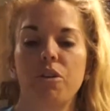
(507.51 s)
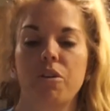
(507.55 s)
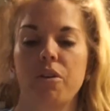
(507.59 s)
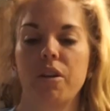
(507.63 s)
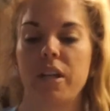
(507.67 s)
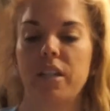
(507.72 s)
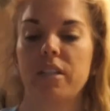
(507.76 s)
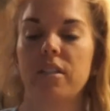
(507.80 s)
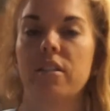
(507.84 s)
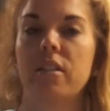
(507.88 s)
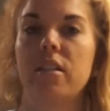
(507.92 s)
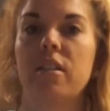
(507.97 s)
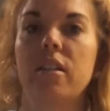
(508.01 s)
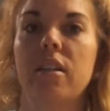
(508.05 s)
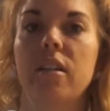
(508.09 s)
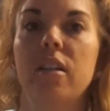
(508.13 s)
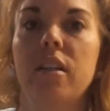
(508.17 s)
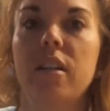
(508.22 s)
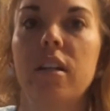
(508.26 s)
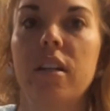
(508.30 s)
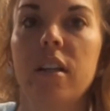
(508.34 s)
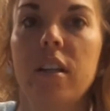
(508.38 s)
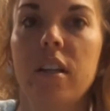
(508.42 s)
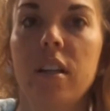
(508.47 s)
you guys.
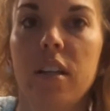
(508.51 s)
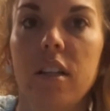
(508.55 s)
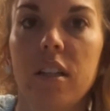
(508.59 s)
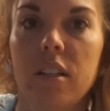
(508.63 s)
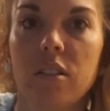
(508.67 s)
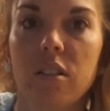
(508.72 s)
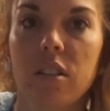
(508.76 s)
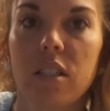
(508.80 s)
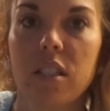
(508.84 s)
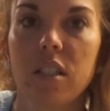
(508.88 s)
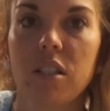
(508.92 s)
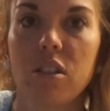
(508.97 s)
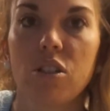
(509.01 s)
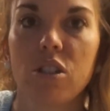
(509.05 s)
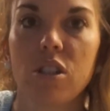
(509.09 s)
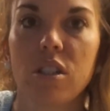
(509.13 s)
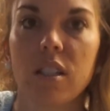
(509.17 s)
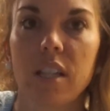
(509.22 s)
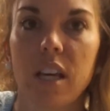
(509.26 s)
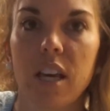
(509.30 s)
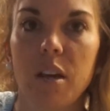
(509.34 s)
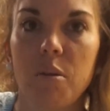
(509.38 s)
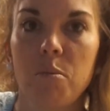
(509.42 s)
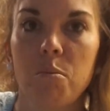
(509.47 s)
So this is
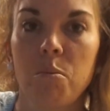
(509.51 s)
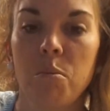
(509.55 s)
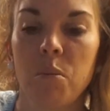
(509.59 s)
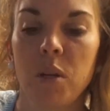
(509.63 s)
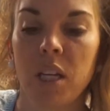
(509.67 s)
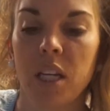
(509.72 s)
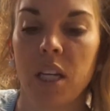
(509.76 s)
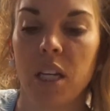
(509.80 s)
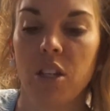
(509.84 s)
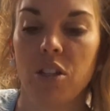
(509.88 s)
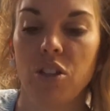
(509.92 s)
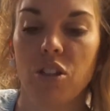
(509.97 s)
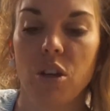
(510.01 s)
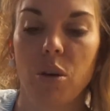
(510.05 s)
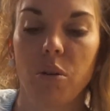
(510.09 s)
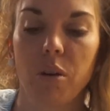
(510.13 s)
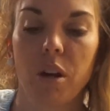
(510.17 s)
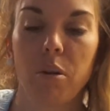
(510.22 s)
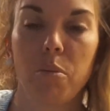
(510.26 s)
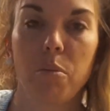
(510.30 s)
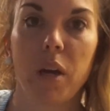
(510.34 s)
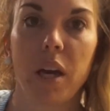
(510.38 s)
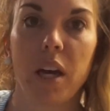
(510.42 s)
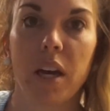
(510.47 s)
just a mini
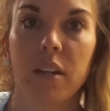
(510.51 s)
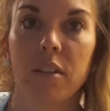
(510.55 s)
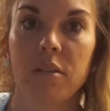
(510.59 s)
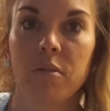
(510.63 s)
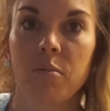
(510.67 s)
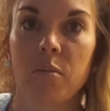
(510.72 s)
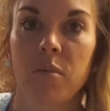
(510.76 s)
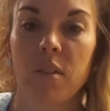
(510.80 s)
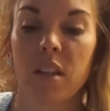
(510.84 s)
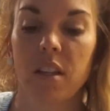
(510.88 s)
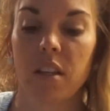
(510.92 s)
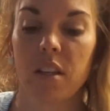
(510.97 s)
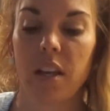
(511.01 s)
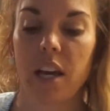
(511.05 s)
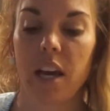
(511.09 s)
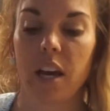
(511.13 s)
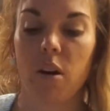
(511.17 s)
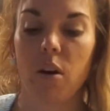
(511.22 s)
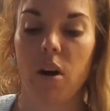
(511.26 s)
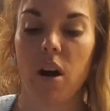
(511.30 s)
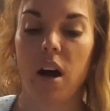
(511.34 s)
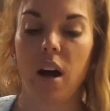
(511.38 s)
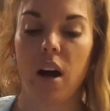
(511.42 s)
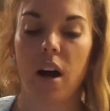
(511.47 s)
donut pan.
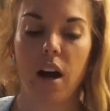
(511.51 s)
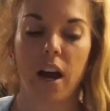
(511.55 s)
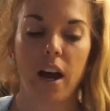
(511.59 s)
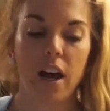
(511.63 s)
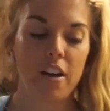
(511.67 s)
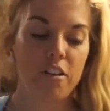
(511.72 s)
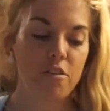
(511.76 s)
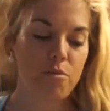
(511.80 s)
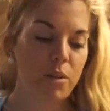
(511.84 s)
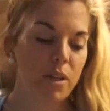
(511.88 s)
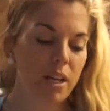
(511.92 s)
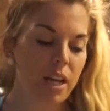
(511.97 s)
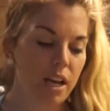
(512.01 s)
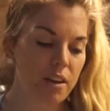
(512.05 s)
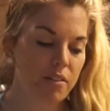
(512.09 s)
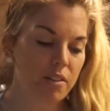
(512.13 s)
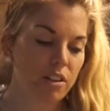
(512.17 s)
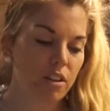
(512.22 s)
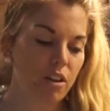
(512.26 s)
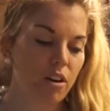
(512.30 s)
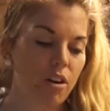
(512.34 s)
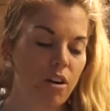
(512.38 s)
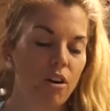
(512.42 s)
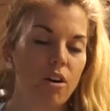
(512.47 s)
Now, I have been
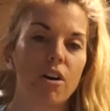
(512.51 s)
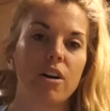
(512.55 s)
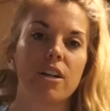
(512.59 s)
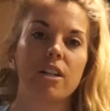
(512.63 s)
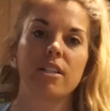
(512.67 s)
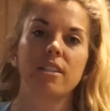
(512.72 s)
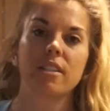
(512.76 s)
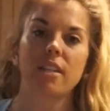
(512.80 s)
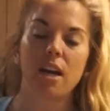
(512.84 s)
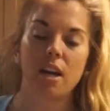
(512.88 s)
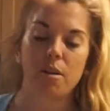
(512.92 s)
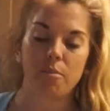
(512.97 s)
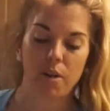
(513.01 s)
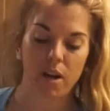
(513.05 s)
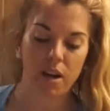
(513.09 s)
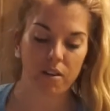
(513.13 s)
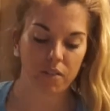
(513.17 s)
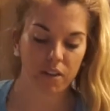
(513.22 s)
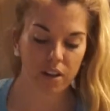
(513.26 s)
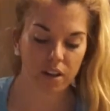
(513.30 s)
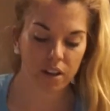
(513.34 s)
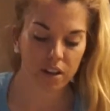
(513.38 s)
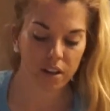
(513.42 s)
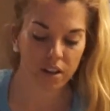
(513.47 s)
having the hardest time
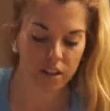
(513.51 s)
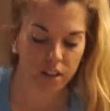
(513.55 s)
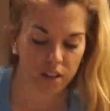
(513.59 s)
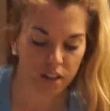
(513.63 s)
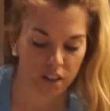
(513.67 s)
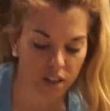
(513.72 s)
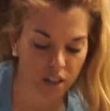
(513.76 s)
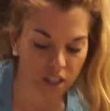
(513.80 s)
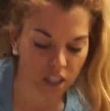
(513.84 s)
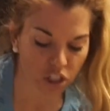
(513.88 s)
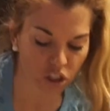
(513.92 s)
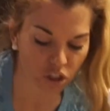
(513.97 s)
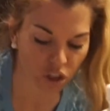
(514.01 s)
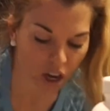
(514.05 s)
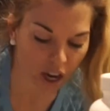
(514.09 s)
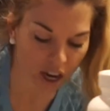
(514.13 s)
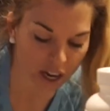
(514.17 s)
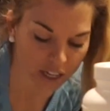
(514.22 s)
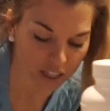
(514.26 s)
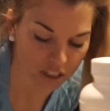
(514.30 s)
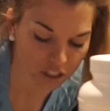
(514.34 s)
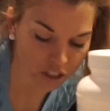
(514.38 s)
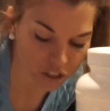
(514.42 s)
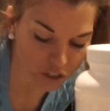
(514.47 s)
ever
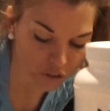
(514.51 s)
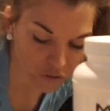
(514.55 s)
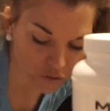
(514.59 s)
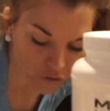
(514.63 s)
trying to